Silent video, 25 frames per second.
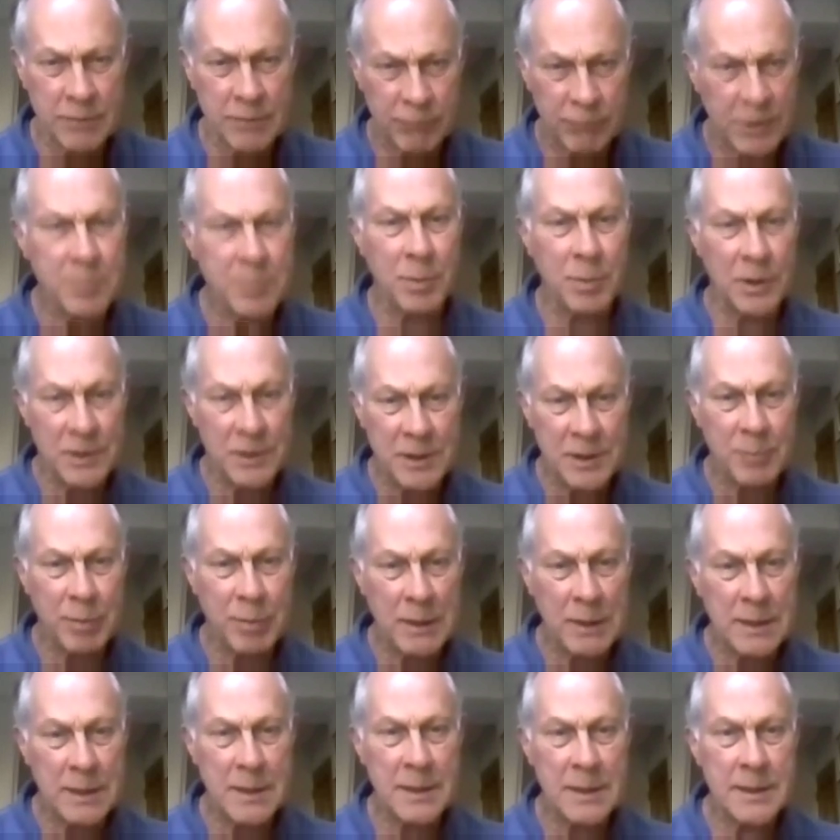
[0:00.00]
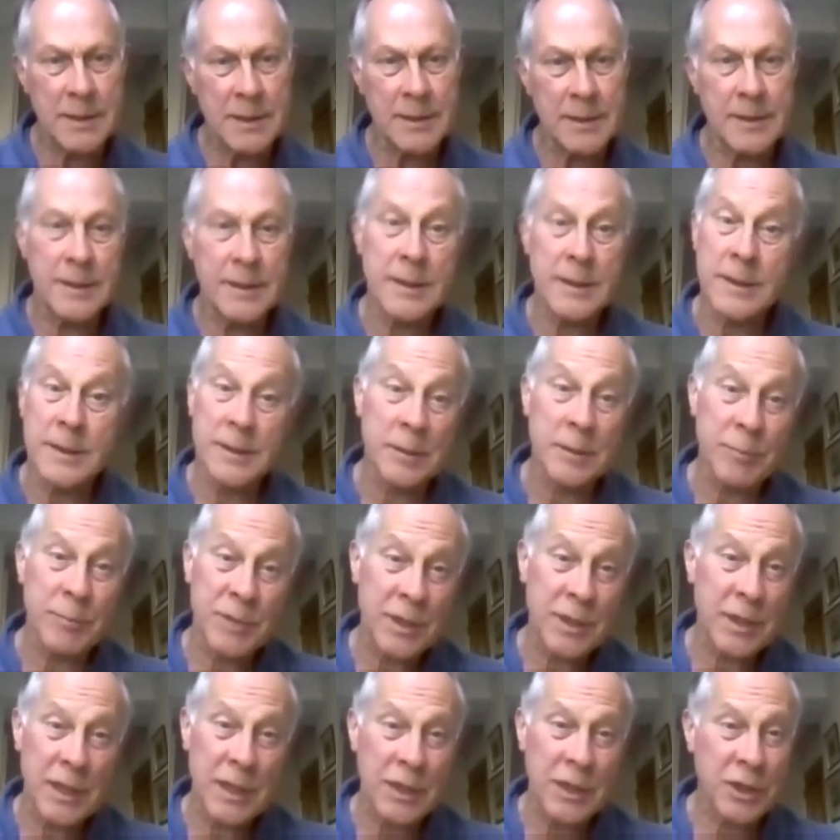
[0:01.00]
responsibilities and systems
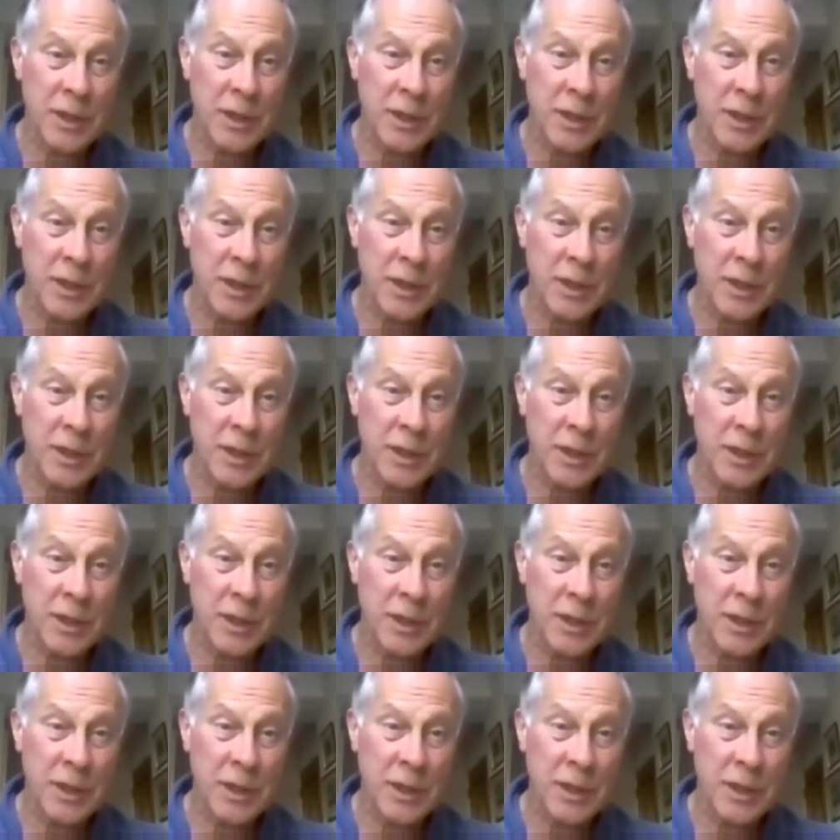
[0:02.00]
in each